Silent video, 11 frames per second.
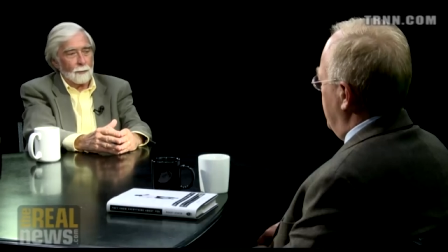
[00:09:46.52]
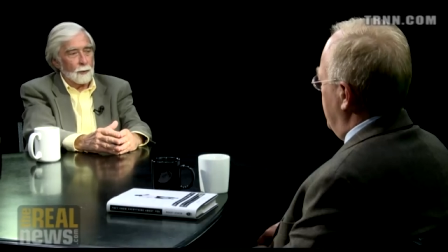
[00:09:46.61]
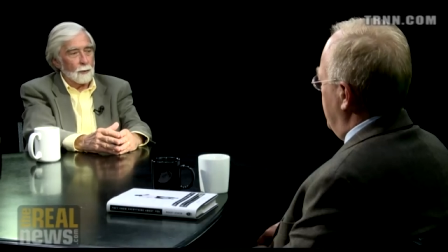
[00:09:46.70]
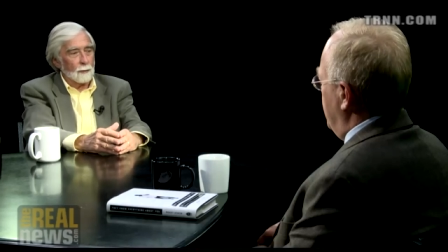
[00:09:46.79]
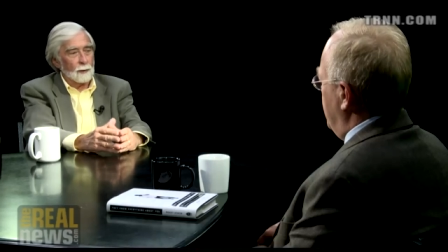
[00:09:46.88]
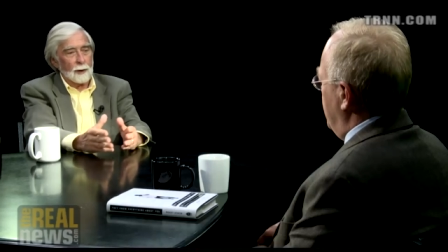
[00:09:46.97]

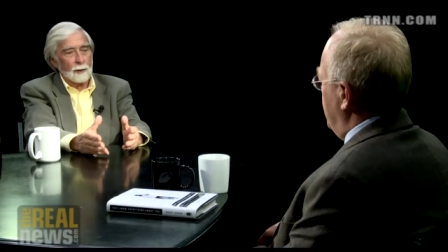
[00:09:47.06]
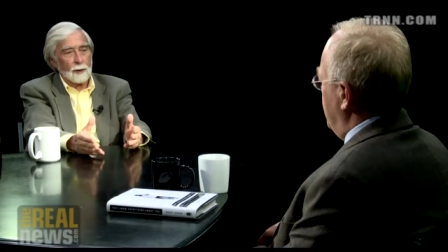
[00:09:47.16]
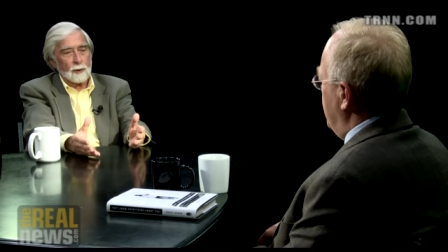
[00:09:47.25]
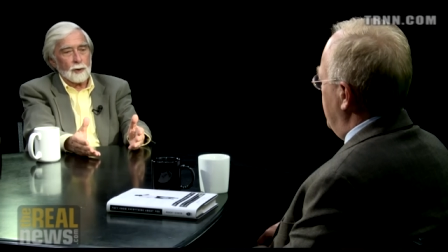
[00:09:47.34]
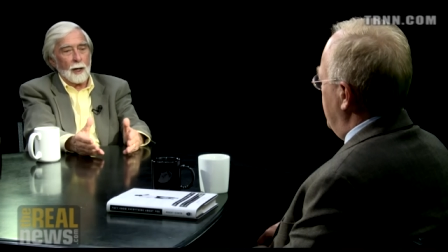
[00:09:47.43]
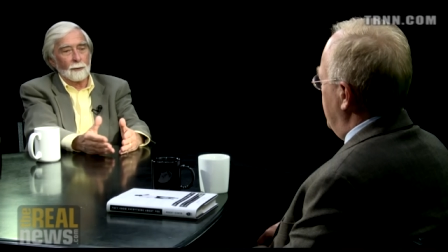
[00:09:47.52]
view of Lyndon
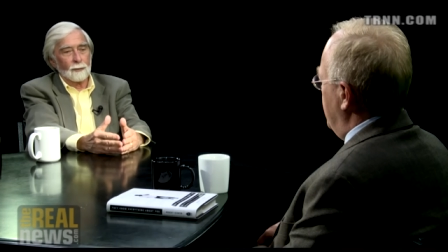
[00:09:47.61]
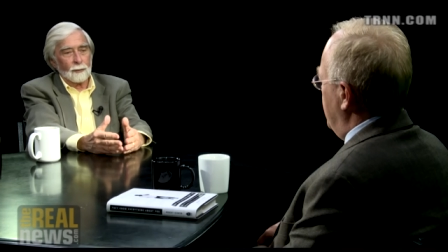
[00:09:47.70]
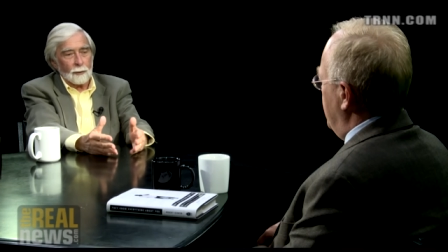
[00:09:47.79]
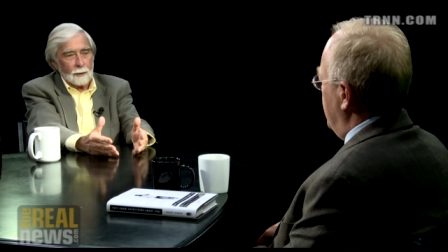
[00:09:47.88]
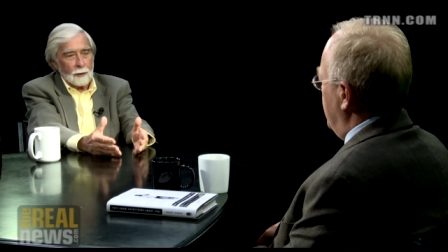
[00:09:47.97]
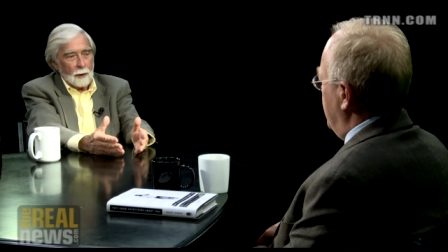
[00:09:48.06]

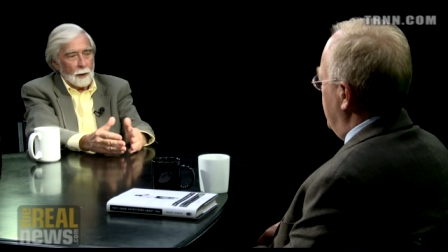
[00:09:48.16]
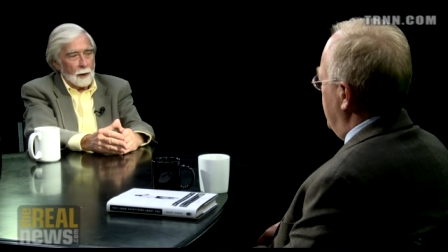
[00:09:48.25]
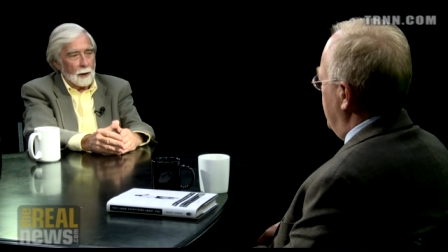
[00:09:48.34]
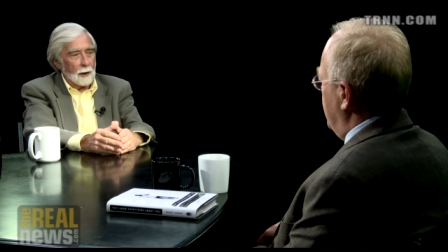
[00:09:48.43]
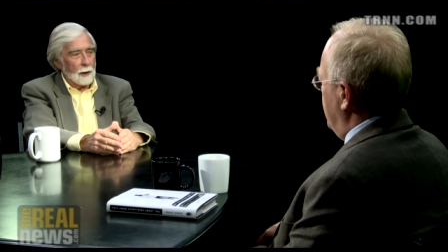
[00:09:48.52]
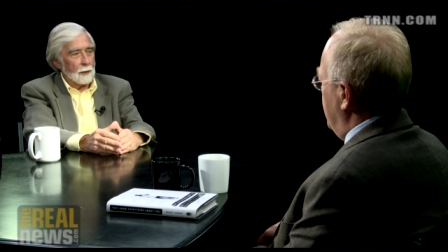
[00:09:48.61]
Johnson.
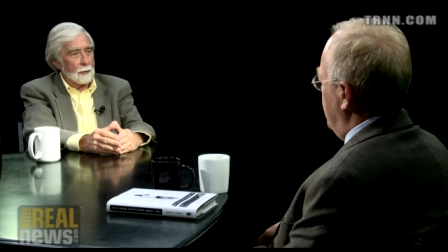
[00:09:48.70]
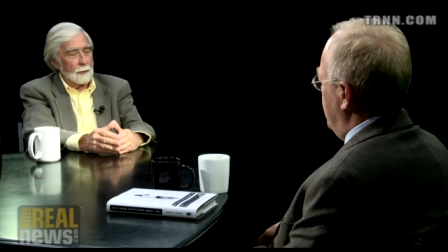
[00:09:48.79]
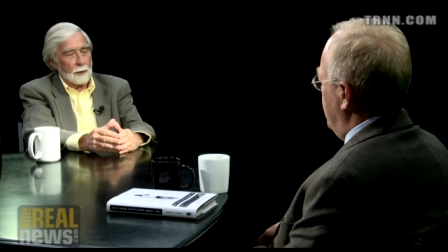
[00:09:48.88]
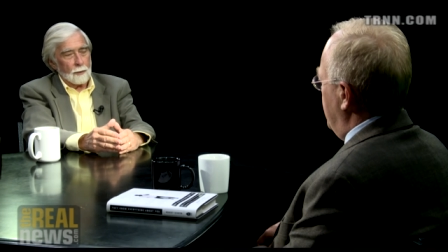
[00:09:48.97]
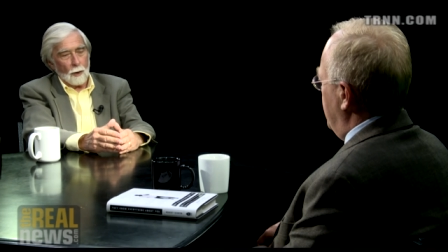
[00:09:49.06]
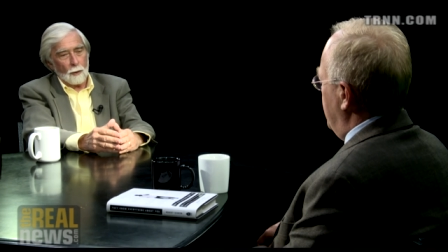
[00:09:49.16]
Uh,
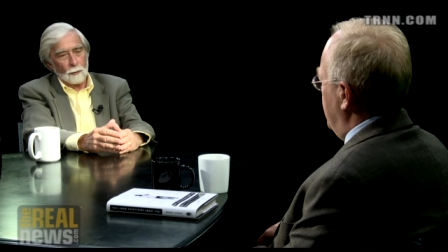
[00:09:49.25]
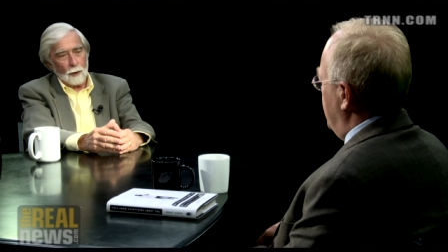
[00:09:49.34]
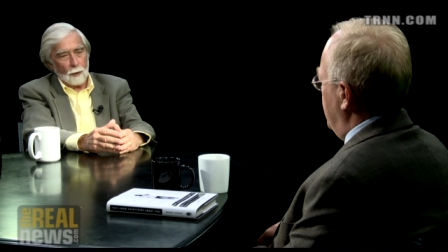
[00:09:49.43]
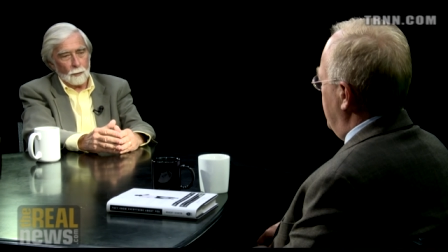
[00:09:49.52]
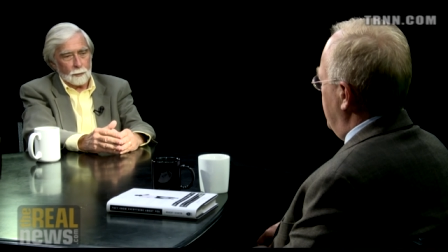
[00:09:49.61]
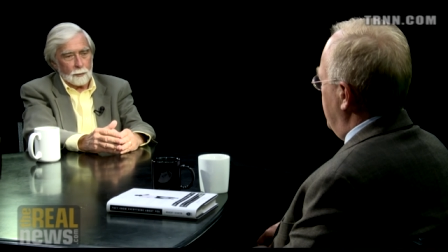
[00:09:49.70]
and, oh
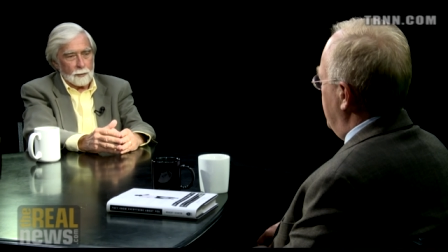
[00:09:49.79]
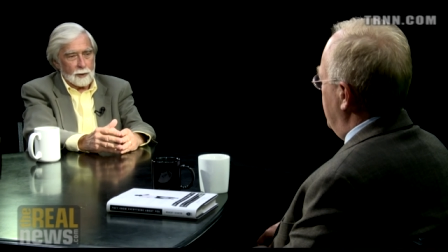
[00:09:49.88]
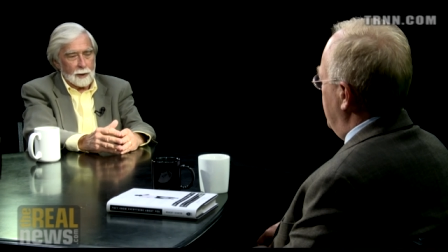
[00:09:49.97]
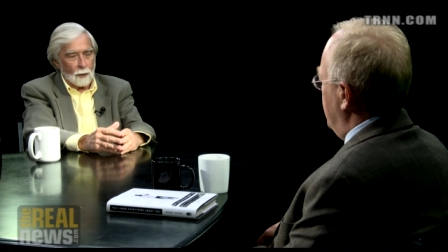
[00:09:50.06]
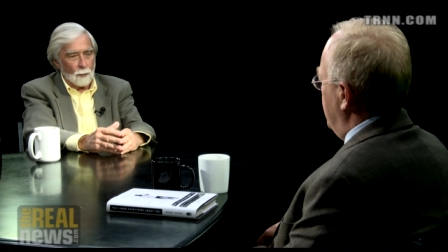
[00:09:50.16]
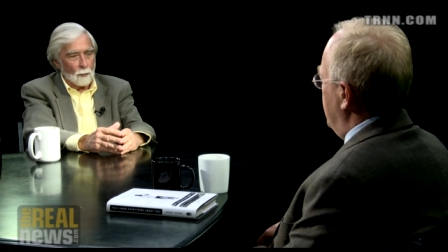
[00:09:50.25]
no, the
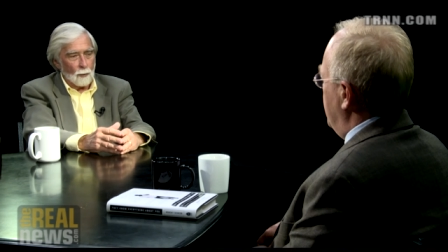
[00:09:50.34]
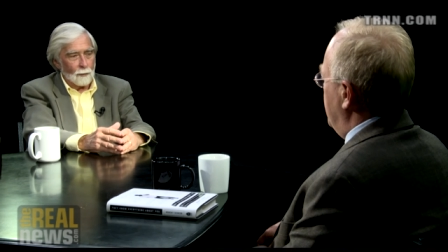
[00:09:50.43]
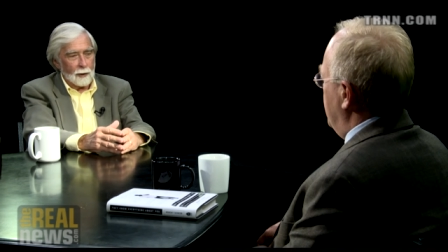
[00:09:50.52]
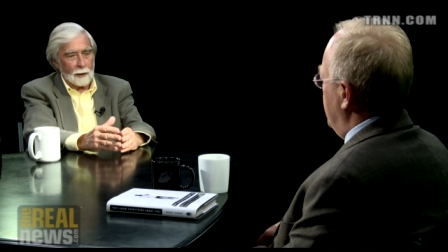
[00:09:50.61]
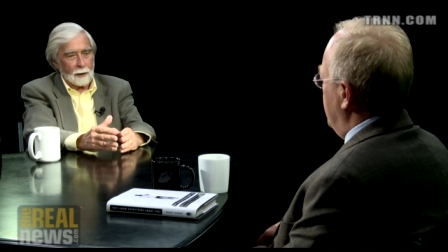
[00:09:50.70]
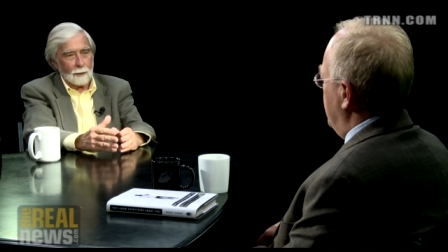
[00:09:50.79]
Selma movie
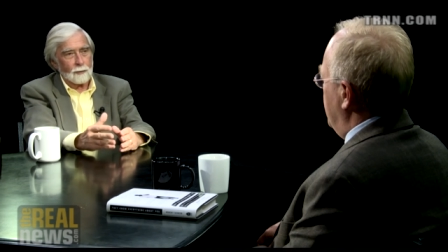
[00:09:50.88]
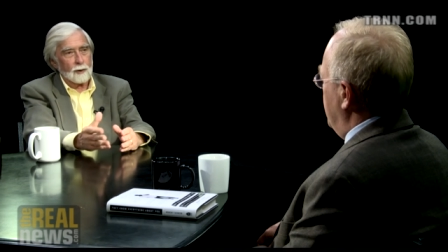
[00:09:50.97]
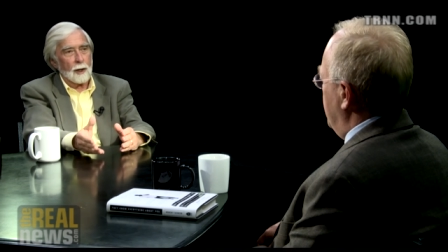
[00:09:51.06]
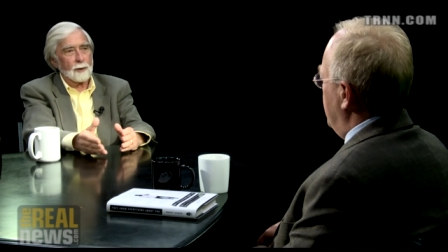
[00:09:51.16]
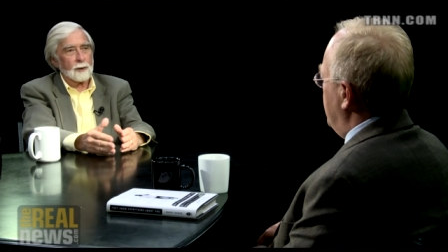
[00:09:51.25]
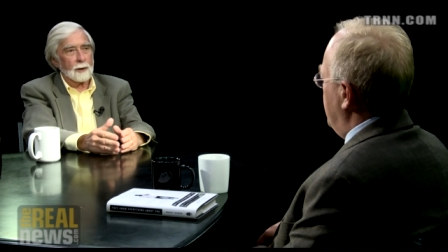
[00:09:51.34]
didn't give
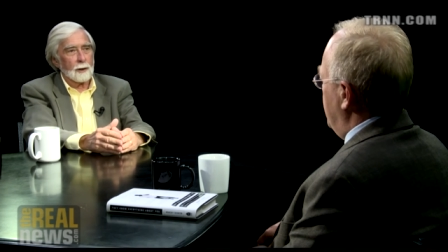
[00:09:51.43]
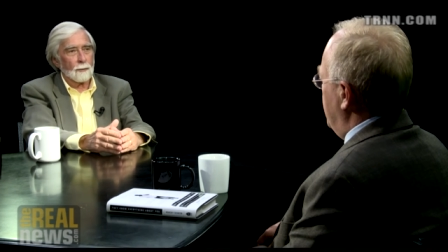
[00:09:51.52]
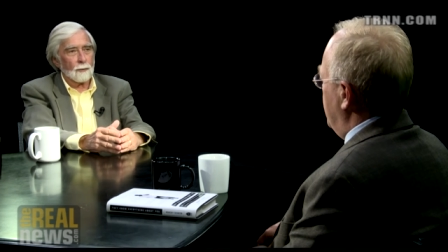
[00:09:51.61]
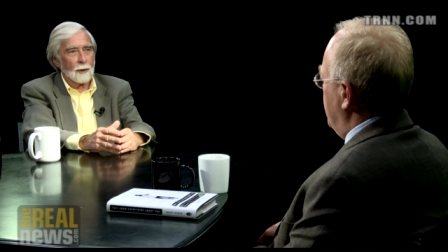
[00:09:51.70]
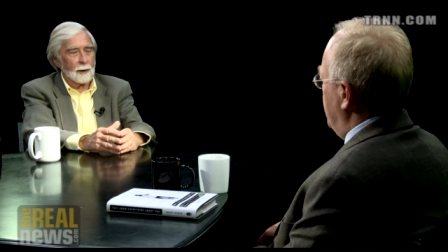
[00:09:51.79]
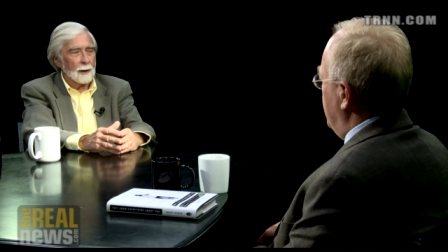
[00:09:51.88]
Johnson enough
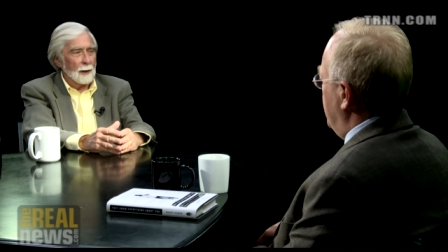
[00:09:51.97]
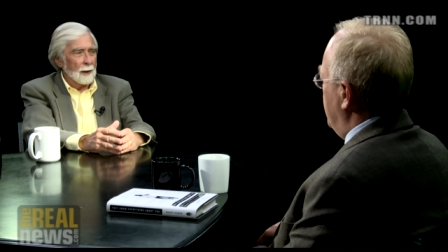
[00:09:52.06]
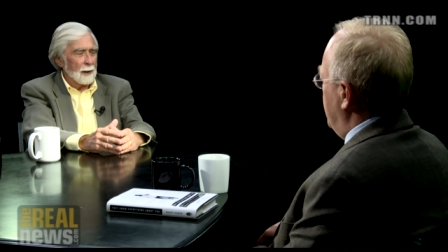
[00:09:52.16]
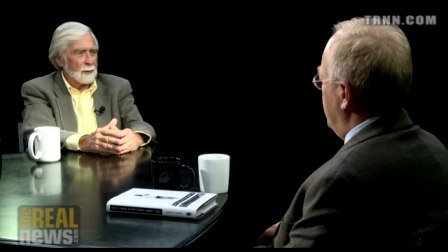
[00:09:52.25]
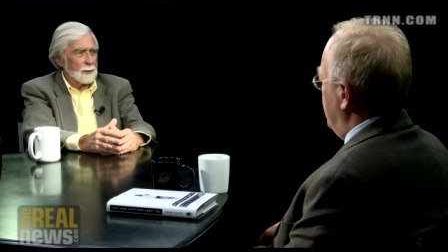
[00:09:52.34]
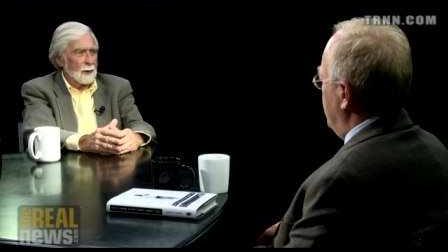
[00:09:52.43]
credit.
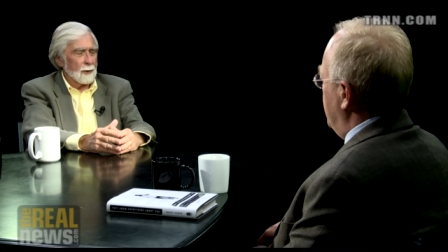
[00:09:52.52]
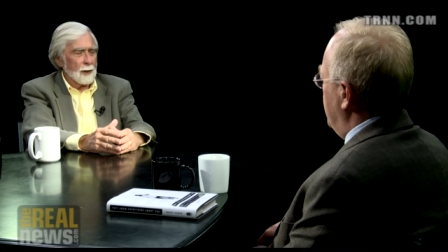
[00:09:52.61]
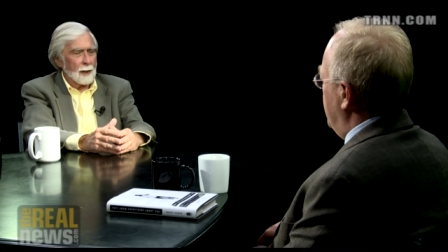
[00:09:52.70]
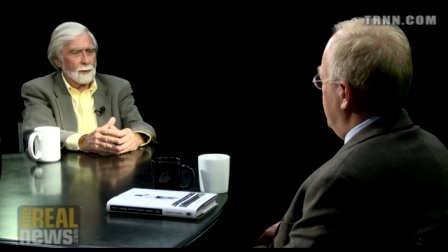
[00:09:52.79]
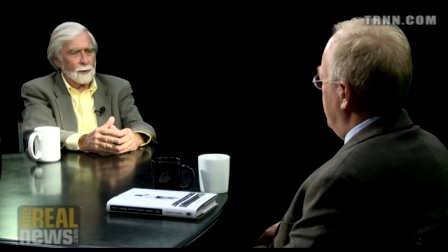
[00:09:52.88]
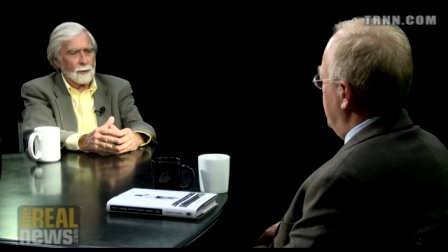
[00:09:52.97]
That was utter
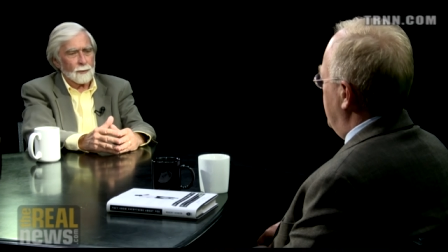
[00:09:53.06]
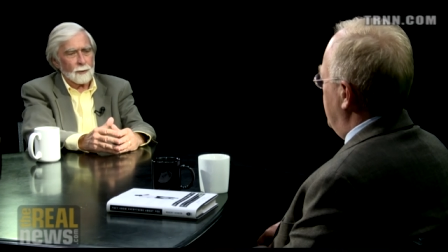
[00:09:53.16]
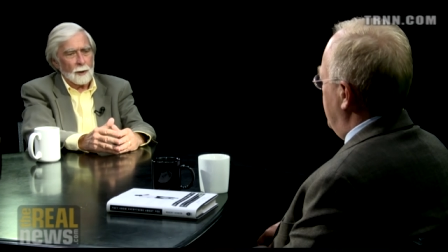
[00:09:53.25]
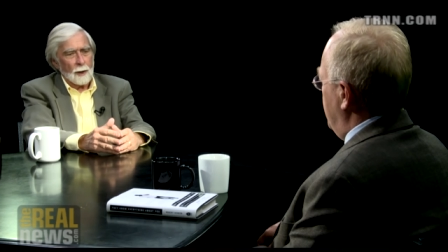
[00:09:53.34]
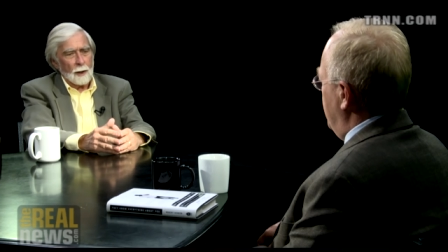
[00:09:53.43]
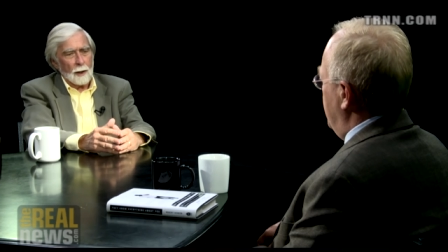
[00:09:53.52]
nonsense.
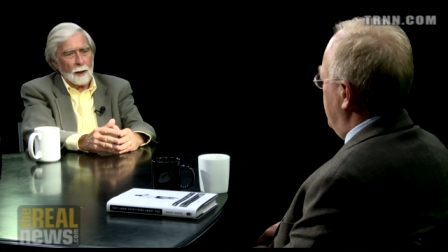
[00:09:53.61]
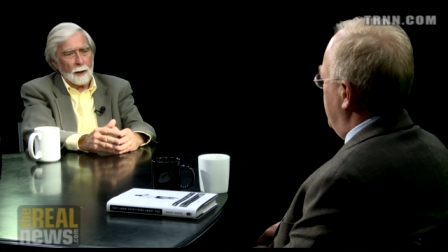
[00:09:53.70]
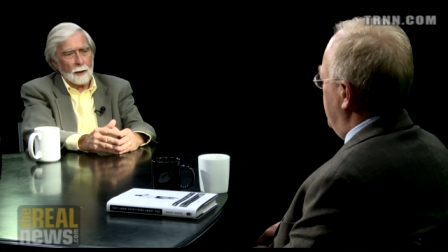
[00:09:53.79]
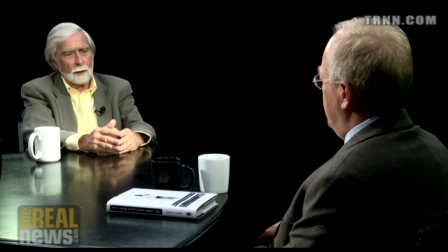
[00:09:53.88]
Uh,